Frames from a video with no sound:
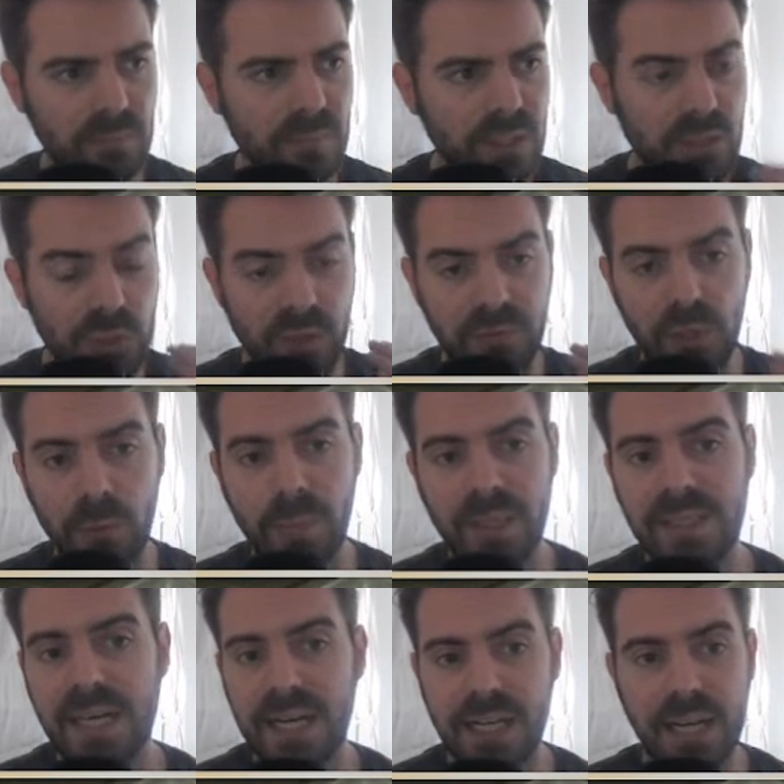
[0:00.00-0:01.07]
So if you
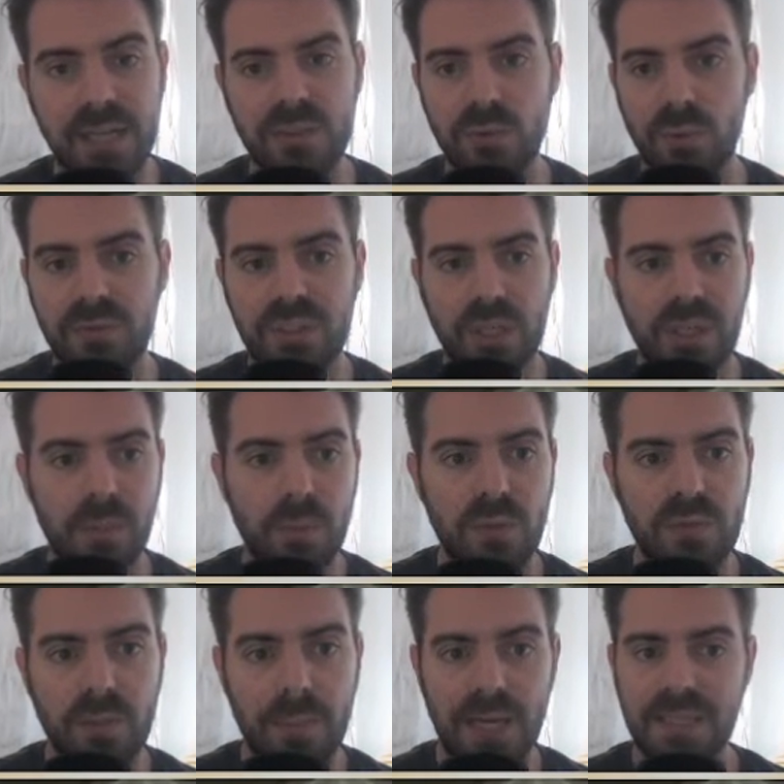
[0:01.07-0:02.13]
pick Danny Ings and all of a sudden he
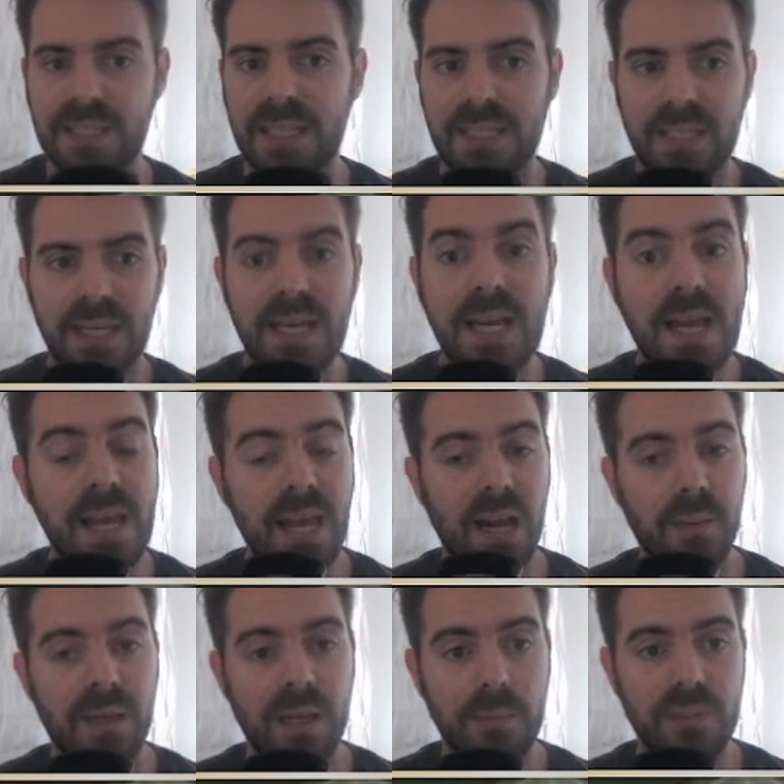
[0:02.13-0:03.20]
moves to Man City
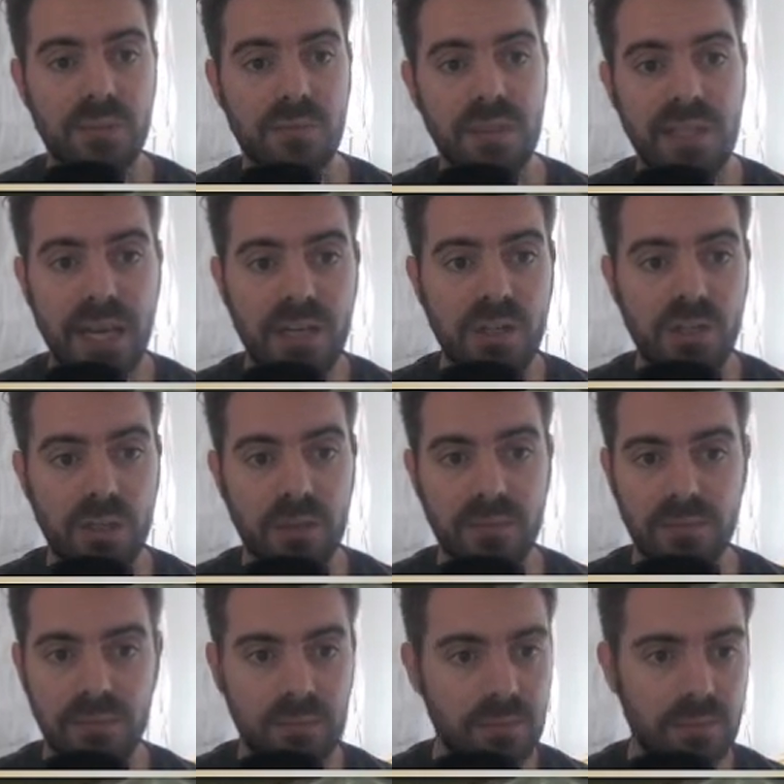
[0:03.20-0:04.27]
and he becomes a rotation,
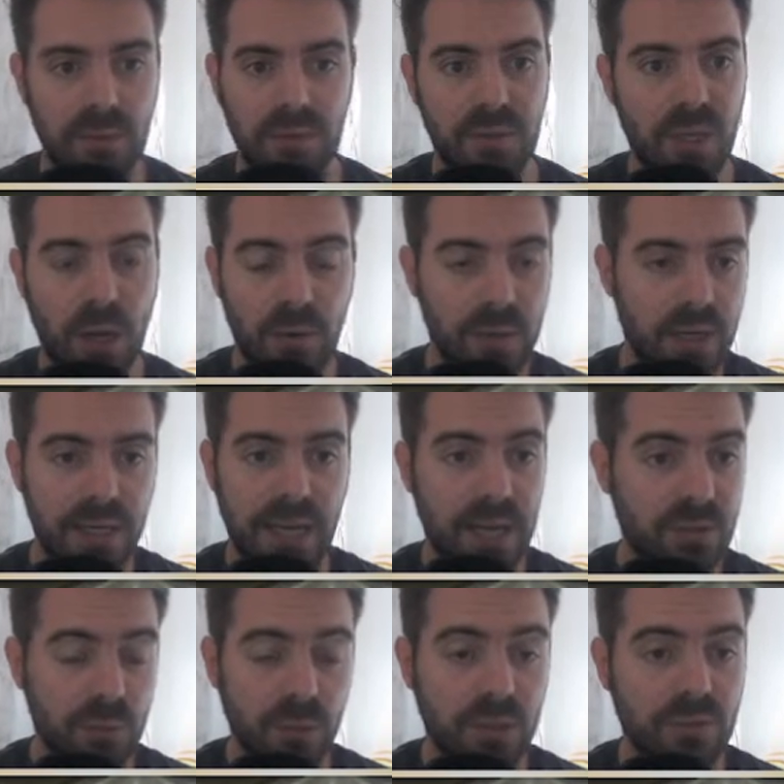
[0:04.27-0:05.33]
he
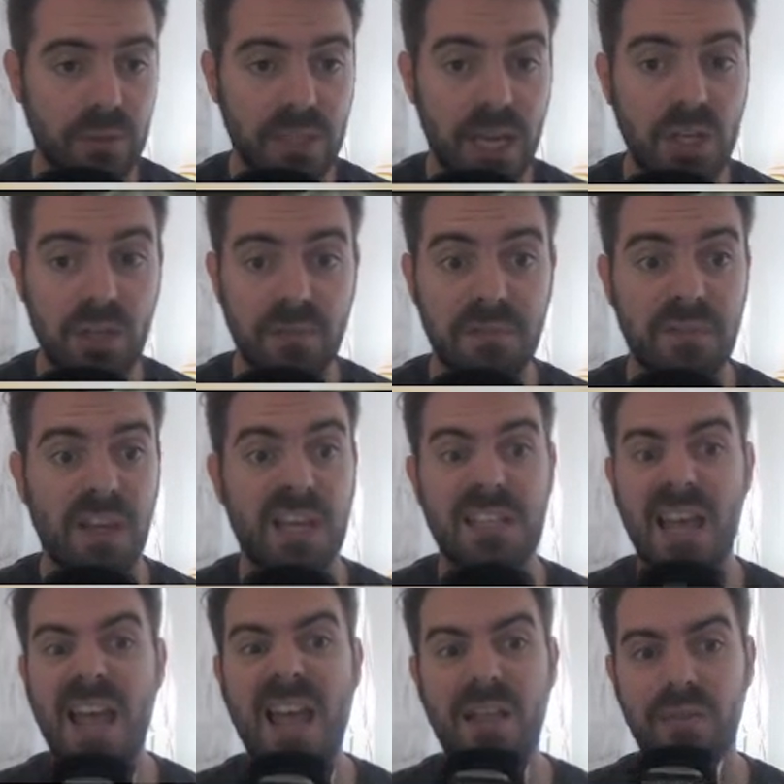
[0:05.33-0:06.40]
gets all those rotation fees,
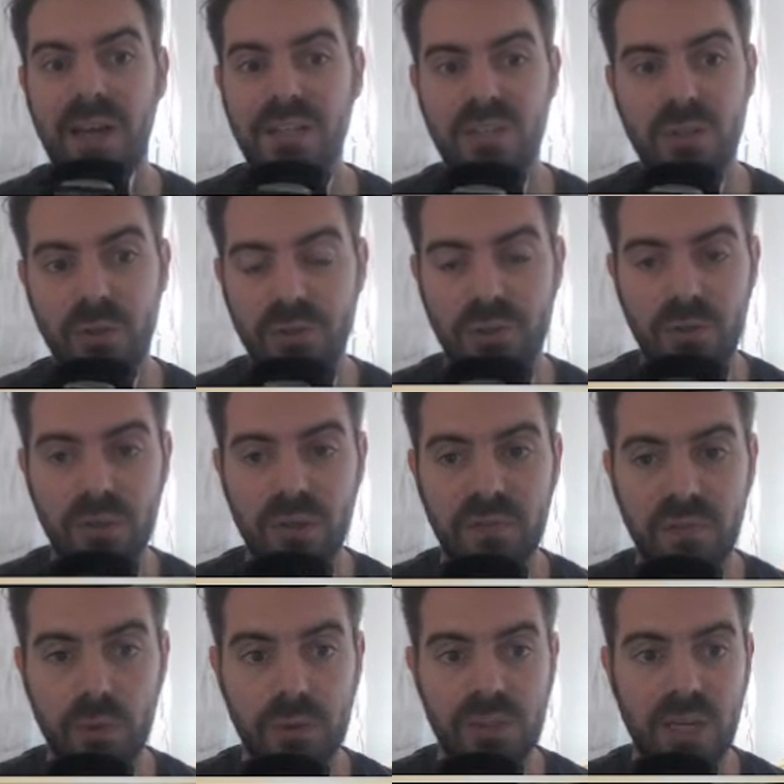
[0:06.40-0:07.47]
that's not too good
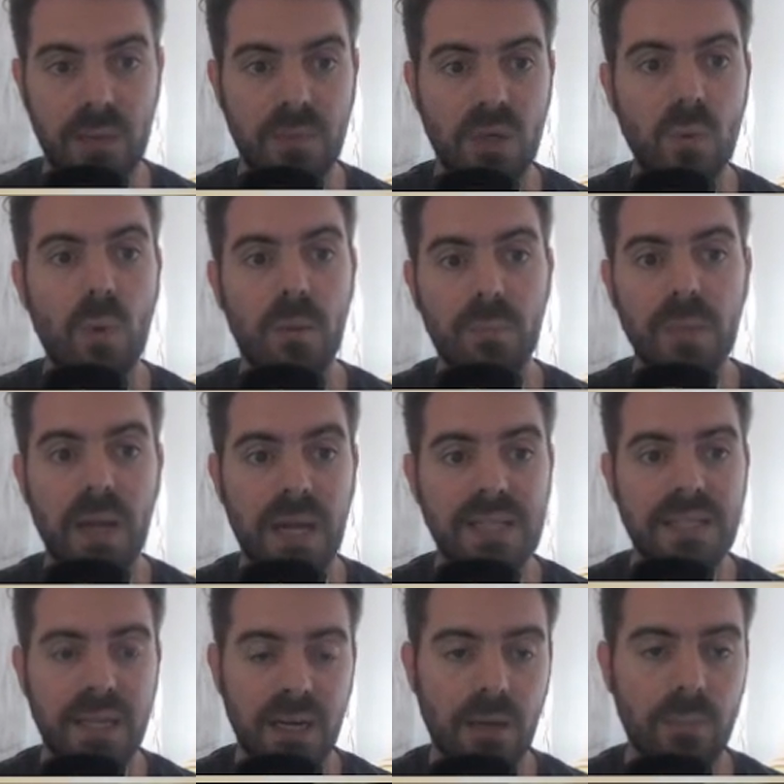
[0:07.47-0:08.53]
for your team. You want players
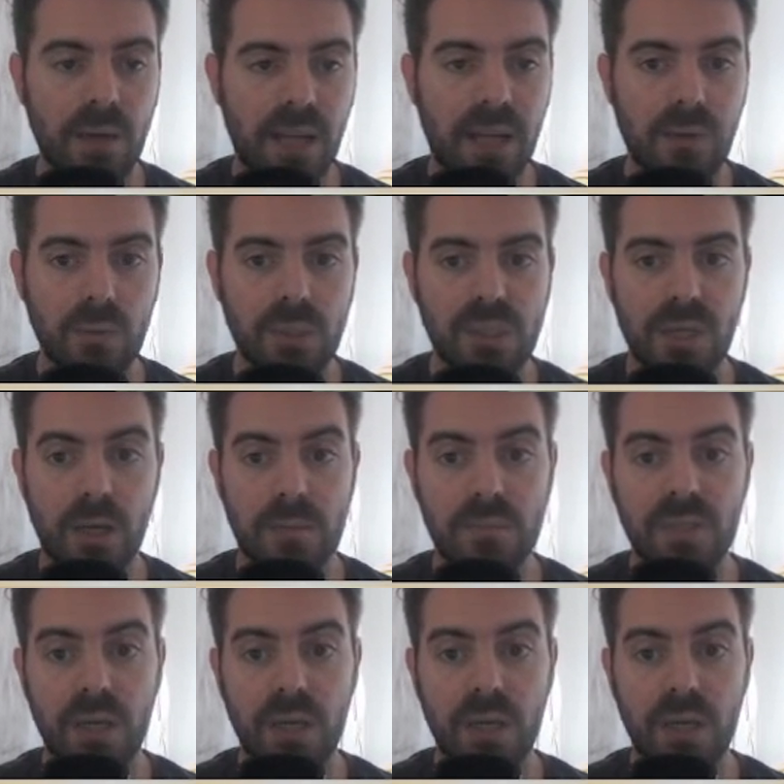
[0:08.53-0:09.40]
that are going to play all the time.